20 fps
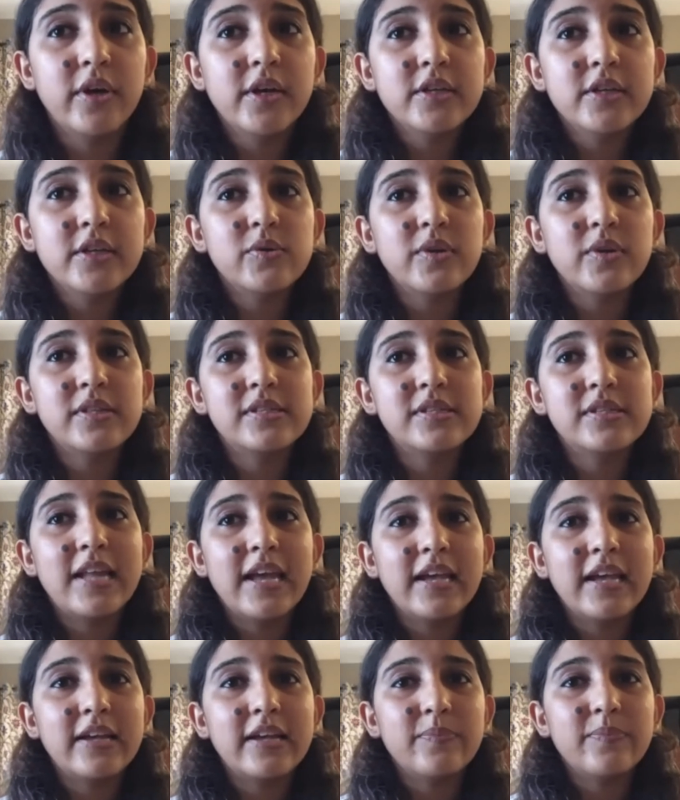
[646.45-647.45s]
So it's
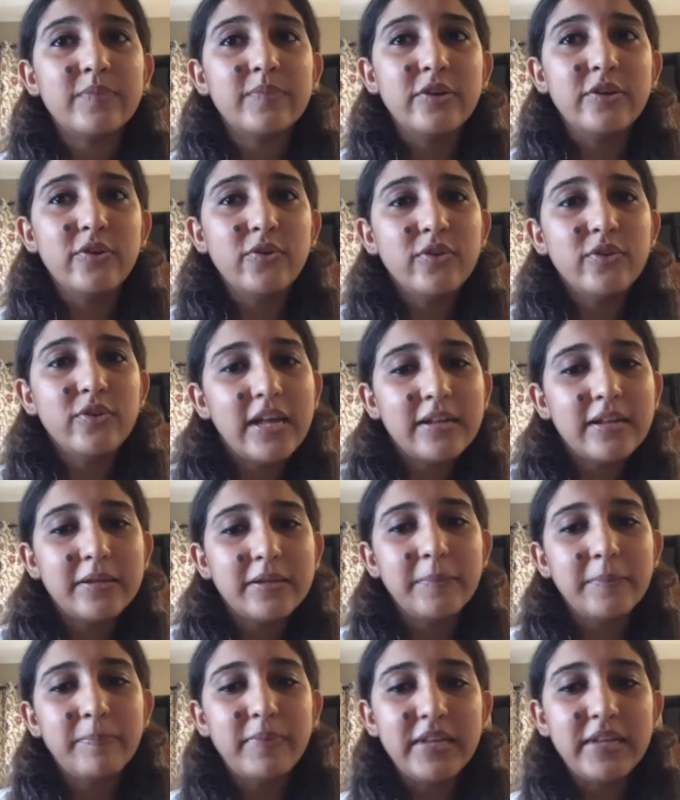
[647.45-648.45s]
like, you know, that
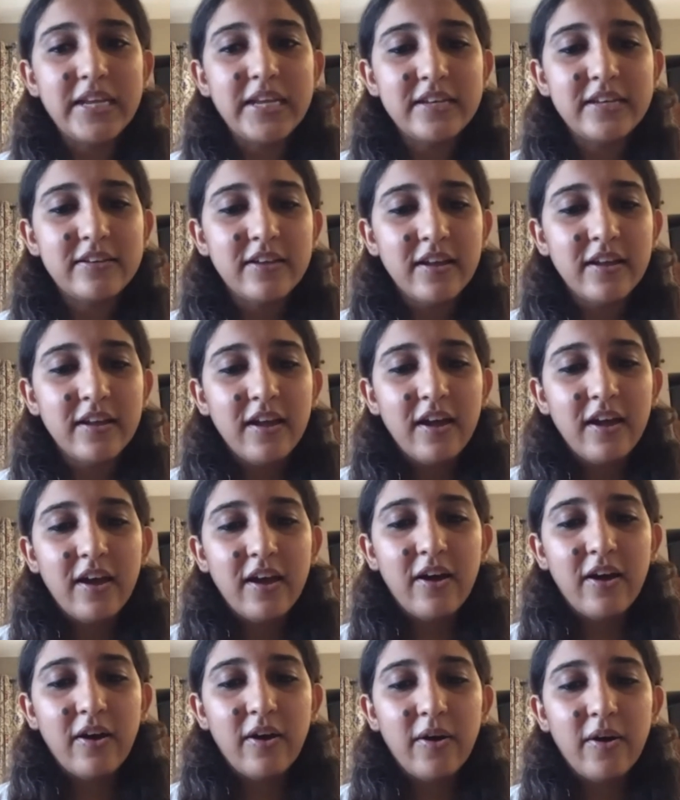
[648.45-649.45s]
complete
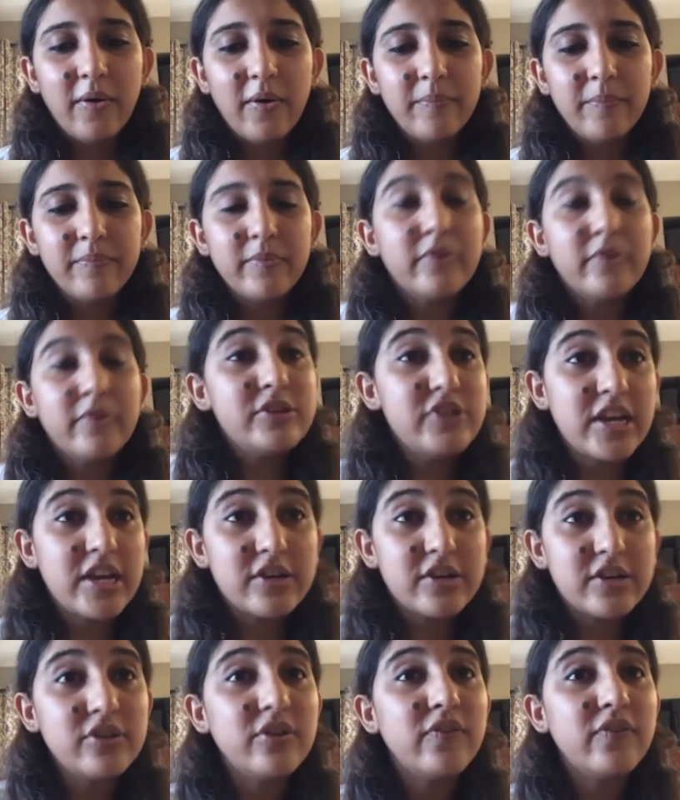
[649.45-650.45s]

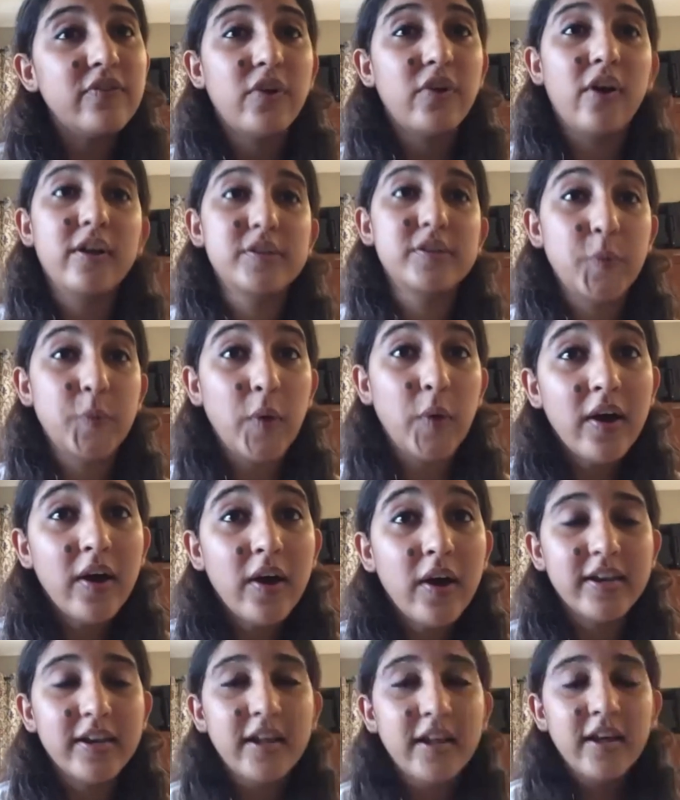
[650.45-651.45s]
rejection of God's
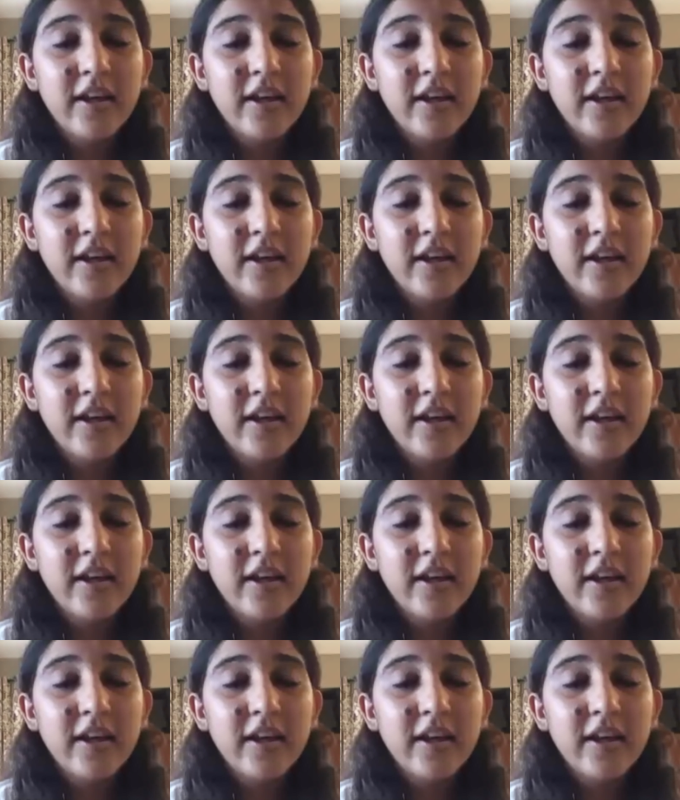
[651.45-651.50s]
word.